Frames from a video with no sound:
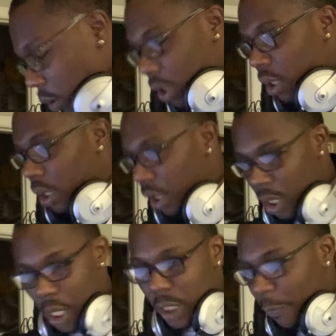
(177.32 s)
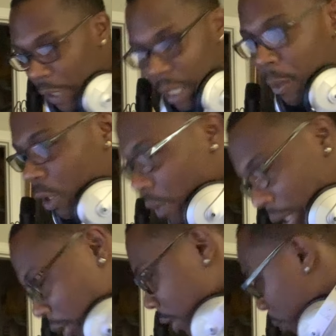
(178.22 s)
ocean. She feeding me
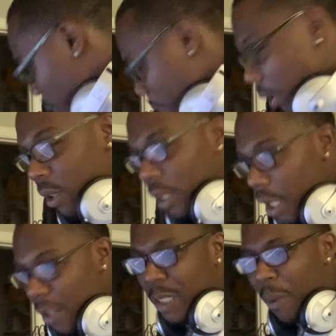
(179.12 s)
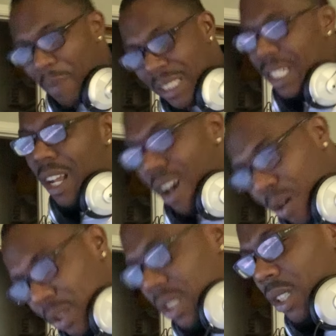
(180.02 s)
grapes and she rubbing on, to my bitch to the
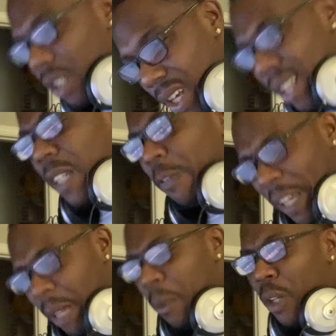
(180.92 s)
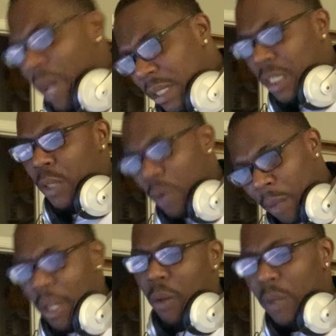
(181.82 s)
ocean. She feeding me grapes and she
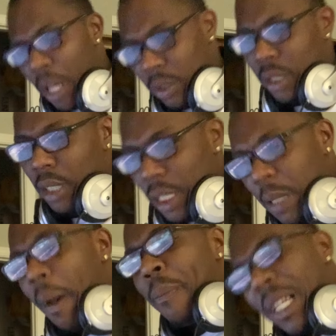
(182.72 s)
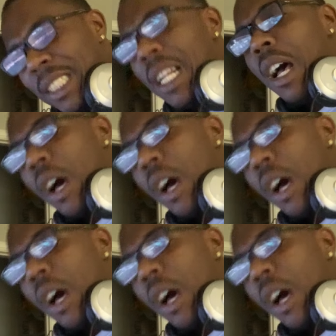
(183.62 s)
rubbing on lotion, to my bitch to the